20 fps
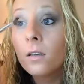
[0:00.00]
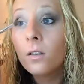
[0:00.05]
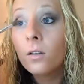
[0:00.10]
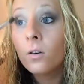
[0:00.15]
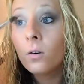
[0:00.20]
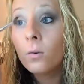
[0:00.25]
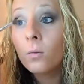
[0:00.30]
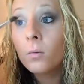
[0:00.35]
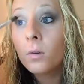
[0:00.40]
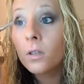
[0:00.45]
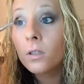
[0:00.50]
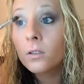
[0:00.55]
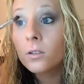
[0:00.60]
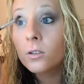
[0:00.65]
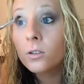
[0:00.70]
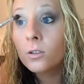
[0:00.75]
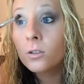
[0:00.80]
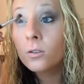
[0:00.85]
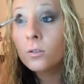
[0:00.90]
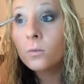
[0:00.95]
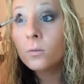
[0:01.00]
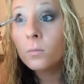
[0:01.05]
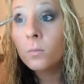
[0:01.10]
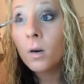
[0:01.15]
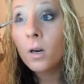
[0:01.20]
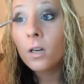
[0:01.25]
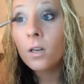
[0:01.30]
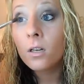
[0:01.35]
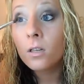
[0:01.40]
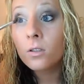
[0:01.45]
you don't want too
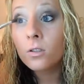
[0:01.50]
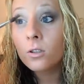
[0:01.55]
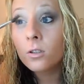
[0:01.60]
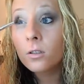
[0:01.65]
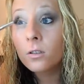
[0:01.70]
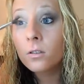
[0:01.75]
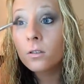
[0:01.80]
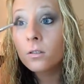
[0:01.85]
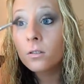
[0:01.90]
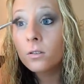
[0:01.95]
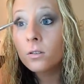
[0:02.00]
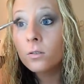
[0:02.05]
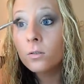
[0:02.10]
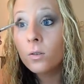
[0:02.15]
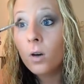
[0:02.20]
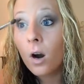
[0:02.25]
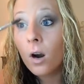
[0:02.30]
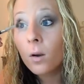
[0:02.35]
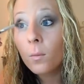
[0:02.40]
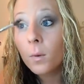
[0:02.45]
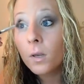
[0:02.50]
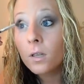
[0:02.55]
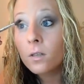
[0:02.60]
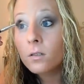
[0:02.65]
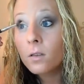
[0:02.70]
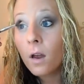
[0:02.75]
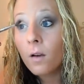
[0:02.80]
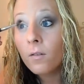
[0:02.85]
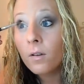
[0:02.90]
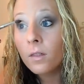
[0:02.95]
much or too dark,
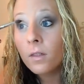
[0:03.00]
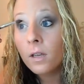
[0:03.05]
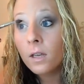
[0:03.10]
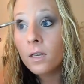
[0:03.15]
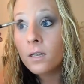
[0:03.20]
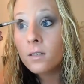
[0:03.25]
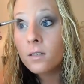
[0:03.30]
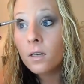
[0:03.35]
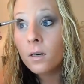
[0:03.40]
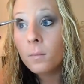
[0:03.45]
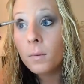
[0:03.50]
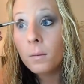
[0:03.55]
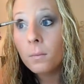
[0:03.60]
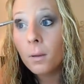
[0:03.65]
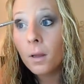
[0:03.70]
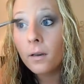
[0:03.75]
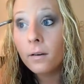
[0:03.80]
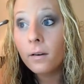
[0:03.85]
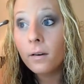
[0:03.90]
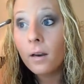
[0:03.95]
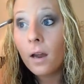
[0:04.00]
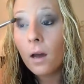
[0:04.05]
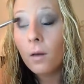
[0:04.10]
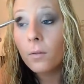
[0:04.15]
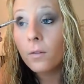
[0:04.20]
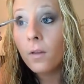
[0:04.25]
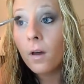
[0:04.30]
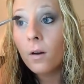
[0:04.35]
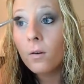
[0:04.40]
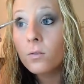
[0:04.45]
because everything is going to be blended
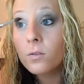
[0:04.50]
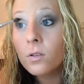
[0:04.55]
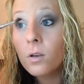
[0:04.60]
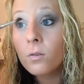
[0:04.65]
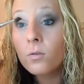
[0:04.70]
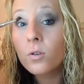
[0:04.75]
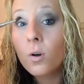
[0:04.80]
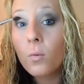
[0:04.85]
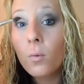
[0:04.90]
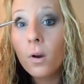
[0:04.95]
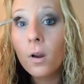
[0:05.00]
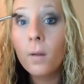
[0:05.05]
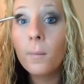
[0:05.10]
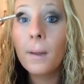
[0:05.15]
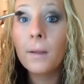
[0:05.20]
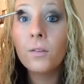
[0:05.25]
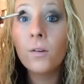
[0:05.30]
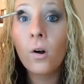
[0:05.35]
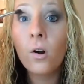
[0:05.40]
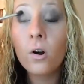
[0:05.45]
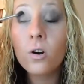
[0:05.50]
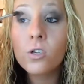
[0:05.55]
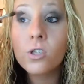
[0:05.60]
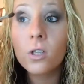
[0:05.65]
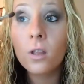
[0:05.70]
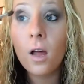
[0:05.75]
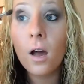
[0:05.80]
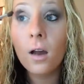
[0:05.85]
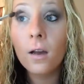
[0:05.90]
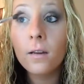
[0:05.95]
out though. So don't worry about the harsh
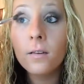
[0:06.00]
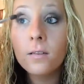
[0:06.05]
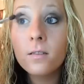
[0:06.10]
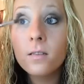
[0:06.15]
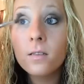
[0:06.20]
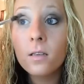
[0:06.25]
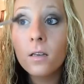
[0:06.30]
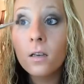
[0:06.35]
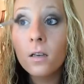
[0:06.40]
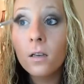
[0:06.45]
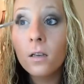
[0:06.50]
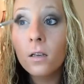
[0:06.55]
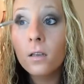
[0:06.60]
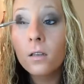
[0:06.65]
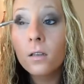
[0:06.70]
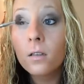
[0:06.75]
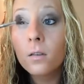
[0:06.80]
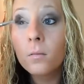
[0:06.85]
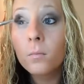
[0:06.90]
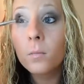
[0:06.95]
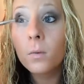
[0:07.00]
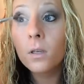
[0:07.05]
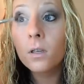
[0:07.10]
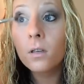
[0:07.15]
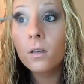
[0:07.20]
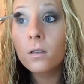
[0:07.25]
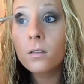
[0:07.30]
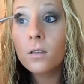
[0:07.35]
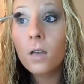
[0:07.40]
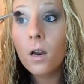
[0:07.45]
lines,
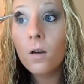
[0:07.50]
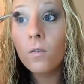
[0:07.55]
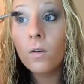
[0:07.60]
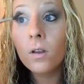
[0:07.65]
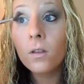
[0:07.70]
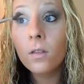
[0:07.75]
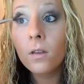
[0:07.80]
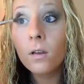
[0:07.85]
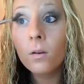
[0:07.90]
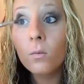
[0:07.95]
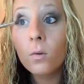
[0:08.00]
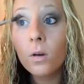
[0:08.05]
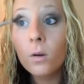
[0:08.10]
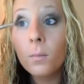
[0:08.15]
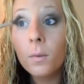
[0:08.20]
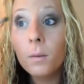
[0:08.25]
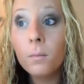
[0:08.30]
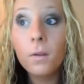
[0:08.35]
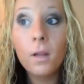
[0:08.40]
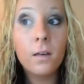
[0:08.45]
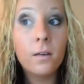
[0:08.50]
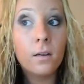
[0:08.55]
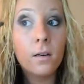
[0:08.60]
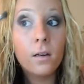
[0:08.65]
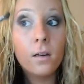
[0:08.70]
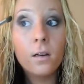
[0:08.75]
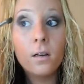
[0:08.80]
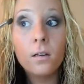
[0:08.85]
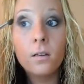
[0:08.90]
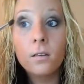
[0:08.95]
because everything will be
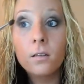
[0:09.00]
blended.